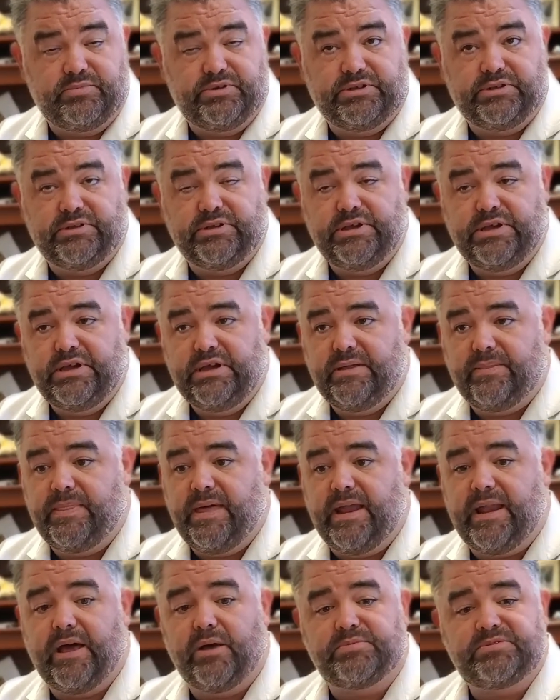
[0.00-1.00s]
But
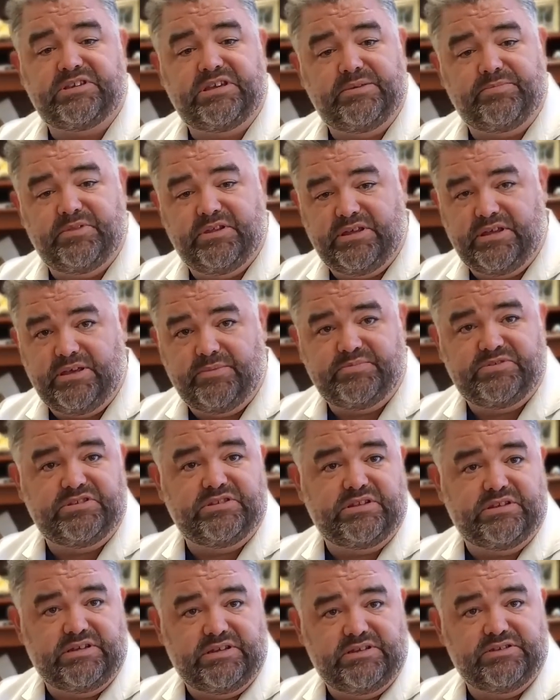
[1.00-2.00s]
that helps keep the hips and
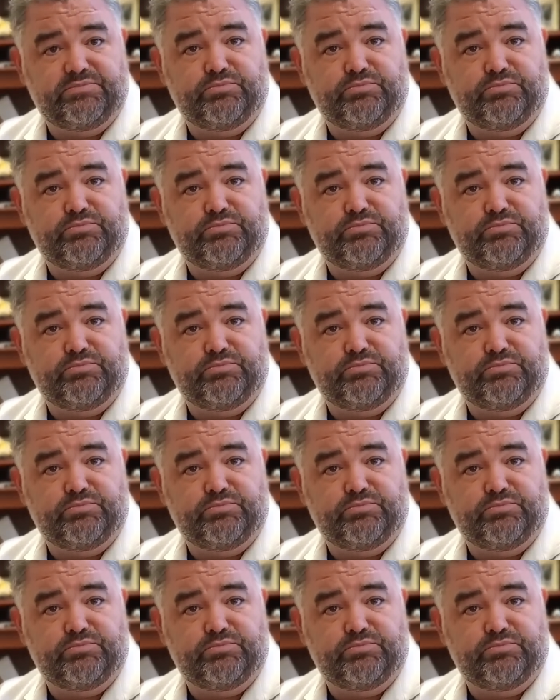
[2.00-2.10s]
the knees